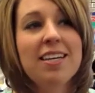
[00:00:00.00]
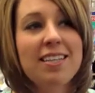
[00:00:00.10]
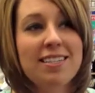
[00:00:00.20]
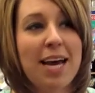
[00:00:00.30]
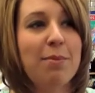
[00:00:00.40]

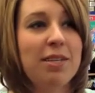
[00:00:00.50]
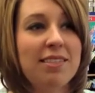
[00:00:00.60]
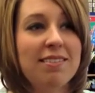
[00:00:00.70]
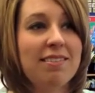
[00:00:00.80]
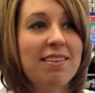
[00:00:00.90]
The
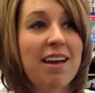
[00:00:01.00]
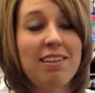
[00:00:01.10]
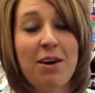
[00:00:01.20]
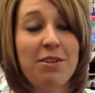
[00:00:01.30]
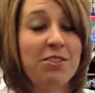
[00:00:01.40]
tablets
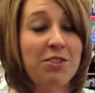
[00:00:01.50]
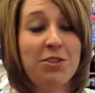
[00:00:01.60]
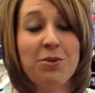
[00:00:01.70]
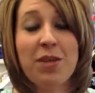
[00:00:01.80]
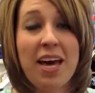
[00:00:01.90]
allowed us to
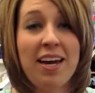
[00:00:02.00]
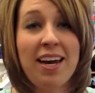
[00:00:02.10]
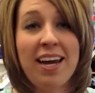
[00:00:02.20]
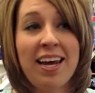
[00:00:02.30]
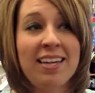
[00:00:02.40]
do that,
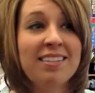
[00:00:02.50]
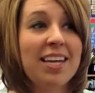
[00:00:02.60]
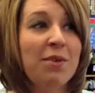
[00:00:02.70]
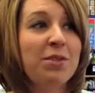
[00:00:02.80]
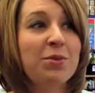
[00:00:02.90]
and
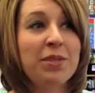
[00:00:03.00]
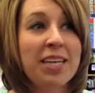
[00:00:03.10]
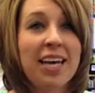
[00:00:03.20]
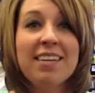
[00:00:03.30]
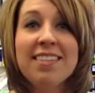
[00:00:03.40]
it was
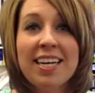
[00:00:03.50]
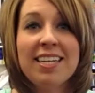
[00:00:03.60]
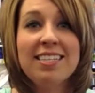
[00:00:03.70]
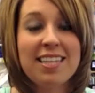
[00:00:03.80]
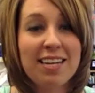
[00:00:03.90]
really
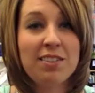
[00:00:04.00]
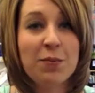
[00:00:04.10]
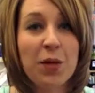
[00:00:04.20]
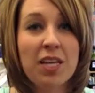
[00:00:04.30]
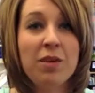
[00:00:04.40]
exciting to take
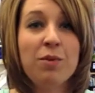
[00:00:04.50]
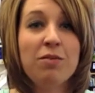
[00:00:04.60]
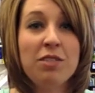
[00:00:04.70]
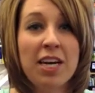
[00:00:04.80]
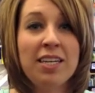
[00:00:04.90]
something that
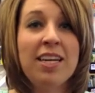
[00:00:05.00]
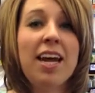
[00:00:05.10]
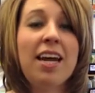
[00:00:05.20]
we've done